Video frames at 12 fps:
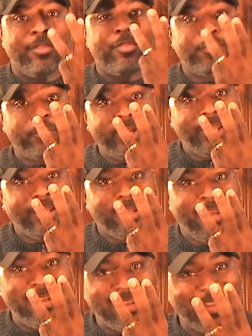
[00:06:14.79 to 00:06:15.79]
Three
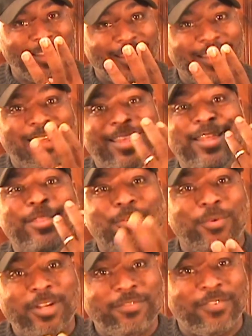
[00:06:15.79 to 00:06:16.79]

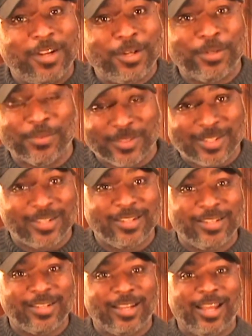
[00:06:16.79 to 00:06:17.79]
phones.
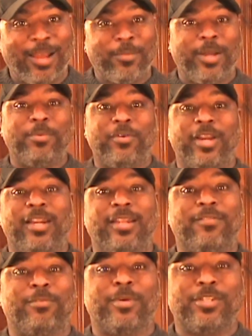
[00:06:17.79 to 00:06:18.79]
I'm
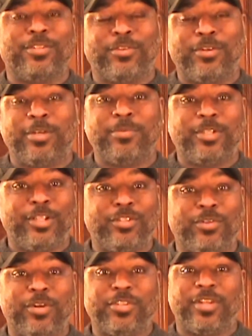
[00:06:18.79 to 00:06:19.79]
upgrading from our Storm to the
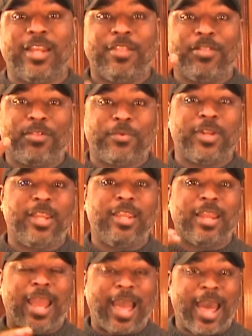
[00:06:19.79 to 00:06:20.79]
Torch, and
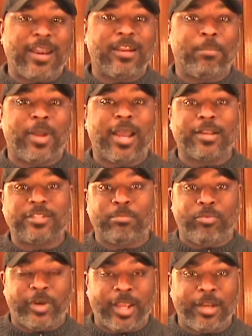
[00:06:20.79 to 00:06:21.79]
3 out of the box,
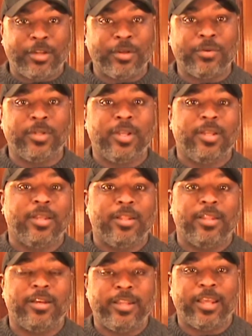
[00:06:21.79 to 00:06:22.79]
brand new,
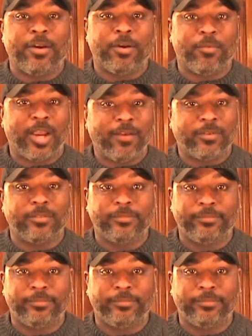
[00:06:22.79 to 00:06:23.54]
they're dead on arrival.